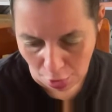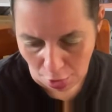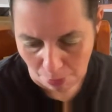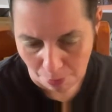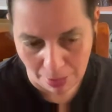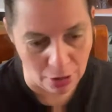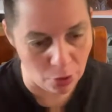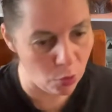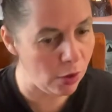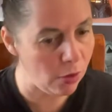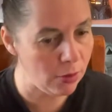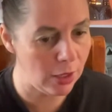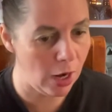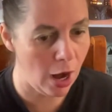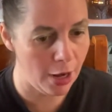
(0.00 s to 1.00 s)
my
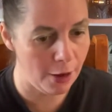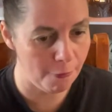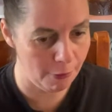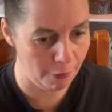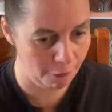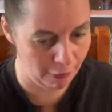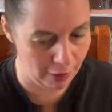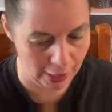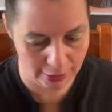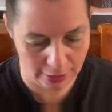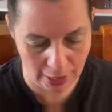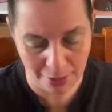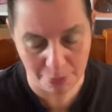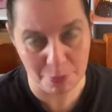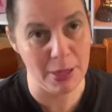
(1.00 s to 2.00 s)
oils kind of reflect
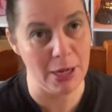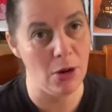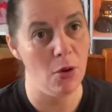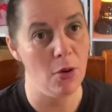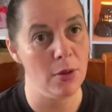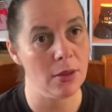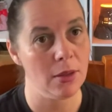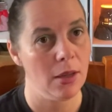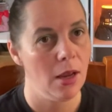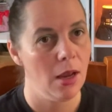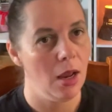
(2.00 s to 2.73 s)
that, because